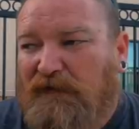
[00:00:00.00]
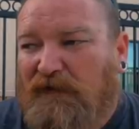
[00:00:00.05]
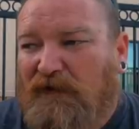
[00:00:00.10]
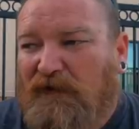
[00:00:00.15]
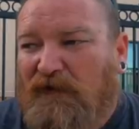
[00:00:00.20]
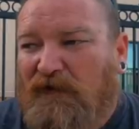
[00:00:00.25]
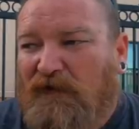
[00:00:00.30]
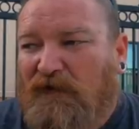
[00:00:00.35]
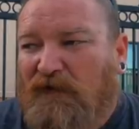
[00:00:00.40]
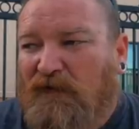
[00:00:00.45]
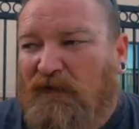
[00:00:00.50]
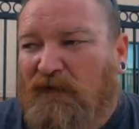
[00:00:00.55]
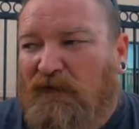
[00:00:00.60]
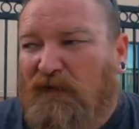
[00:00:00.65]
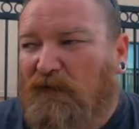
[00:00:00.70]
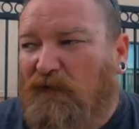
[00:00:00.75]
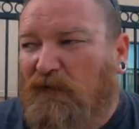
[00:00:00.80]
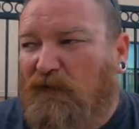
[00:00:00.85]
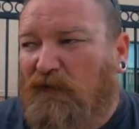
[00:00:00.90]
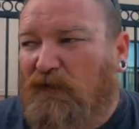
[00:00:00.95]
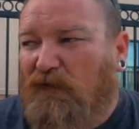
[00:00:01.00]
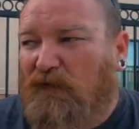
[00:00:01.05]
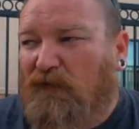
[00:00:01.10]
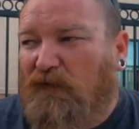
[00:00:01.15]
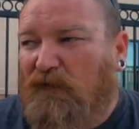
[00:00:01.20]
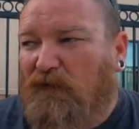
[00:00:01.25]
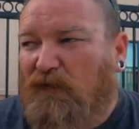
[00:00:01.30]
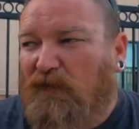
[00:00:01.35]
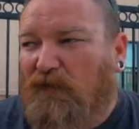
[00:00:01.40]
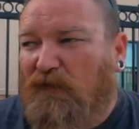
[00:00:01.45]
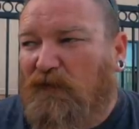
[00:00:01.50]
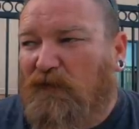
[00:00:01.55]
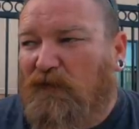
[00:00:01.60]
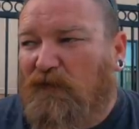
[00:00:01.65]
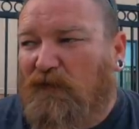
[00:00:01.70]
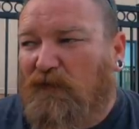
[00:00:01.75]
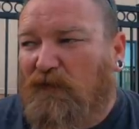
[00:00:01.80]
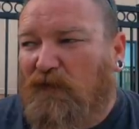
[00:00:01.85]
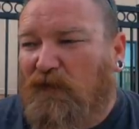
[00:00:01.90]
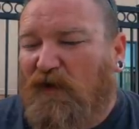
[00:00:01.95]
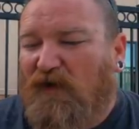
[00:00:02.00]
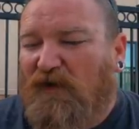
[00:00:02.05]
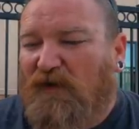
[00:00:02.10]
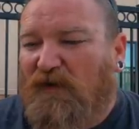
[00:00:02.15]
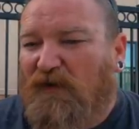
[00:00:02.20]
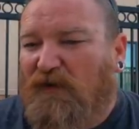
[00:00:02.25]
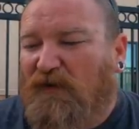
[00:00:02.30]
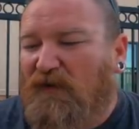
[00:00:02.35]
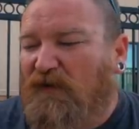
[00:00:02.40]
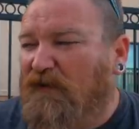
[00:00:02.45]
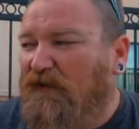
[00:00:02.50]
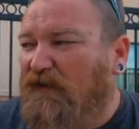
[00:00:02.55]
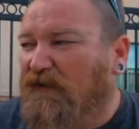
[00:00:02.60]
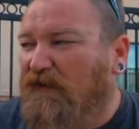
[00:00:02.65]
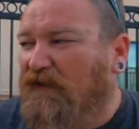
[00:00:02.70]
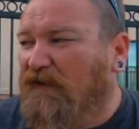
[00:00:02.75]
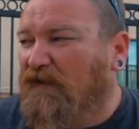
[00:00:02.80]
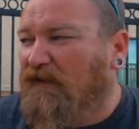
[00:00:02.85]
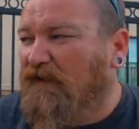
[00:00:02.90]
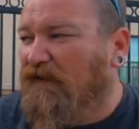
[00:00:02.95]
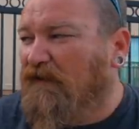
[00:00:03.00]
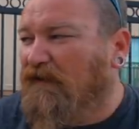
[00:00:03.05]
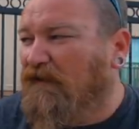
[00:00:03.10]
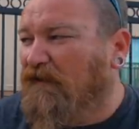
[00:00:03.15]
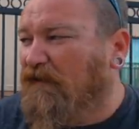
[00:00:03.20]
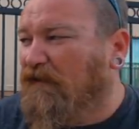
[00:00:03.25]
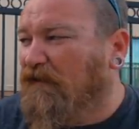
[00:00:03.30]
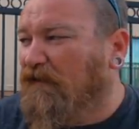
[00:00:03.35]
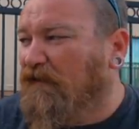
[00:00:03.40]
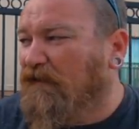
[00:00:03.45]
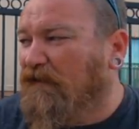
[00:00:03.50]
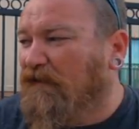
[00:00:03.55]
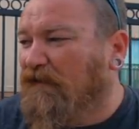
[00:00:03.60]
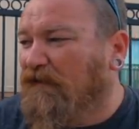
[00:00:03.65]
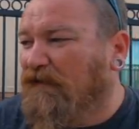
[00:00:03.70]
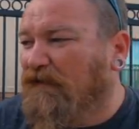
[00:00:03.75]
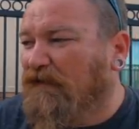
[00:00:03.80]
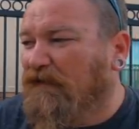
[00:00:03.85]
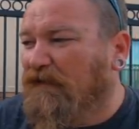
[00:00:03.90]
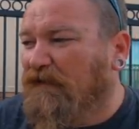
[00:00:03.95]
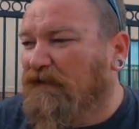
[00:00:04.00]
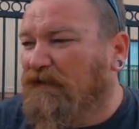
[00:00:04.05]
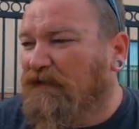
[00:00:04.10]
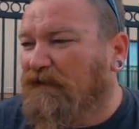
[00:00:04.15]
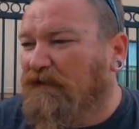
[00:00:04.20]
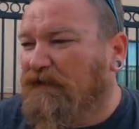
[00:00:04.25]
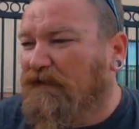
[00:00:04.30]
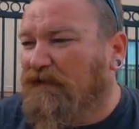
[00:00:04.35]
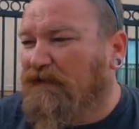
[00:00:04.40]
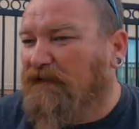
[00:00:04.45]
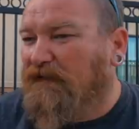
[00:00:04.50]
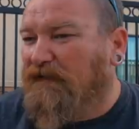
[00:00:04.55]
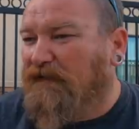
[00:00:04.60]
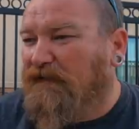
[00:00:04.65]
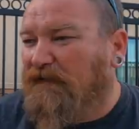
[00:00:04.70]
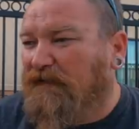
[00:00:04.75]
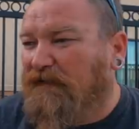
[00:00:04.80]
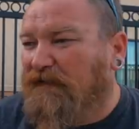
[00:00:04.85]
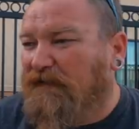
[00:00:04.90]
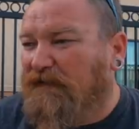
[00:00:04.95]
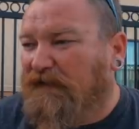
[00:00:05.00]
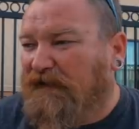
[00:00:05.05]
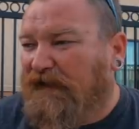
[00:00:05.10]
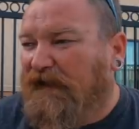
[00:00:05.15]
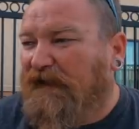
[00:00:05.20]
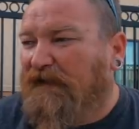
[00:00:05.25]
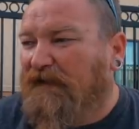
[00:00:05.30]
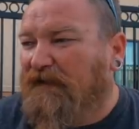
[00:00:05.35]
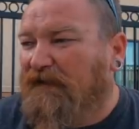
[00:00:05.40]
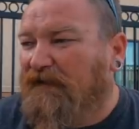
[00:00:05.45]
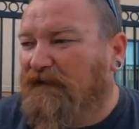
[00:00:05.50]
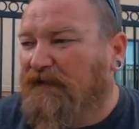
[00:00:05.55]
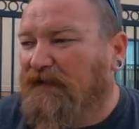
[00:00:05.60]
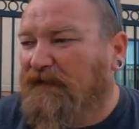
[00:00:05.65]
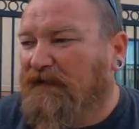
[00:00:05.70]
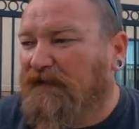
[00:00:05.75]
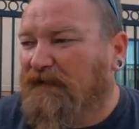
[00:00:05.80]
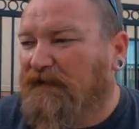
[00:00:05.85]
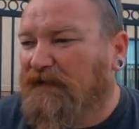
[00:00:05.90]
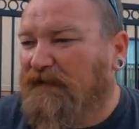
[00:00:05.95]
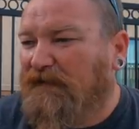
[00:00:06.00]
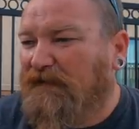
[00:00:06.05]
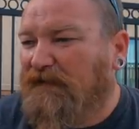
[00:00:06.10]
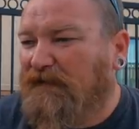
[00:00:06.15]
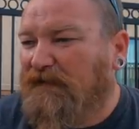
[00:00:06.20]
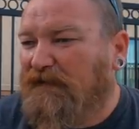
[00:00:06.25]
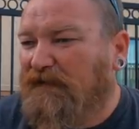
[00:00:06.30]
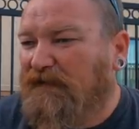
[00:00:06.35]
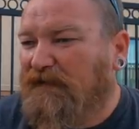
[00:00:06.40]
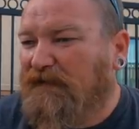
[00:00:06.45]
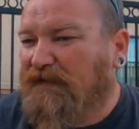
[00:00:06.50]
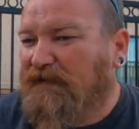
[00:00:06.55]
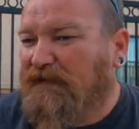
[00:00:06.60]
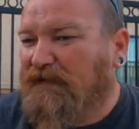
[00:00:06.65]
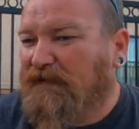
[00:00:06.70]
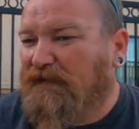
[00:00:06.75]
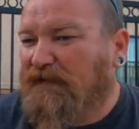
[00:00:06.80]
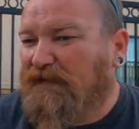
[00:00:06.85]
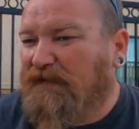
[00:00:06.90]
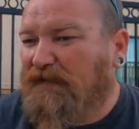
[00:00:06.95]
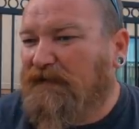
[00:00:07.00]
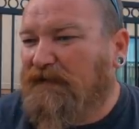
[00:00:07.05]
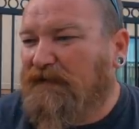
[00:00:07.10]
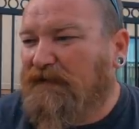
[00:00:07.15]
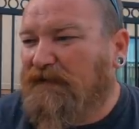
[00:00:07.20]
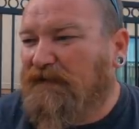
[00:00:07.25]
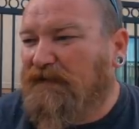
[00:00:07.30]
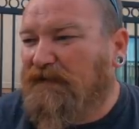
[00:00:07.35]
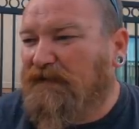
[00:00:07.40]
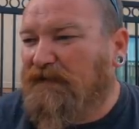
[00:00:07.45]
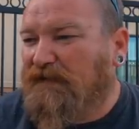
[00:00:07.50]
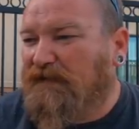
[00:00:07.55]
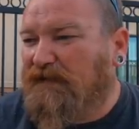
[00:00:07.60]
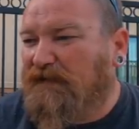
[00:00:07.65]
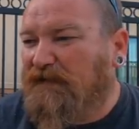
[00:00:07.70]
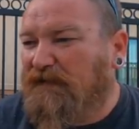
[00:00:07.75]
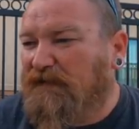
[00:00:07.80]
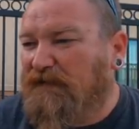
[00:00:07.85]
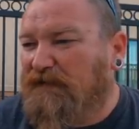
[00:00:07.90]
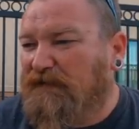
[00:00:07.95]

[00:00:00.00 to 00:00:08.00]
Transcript: No words are spoken by the person on screen.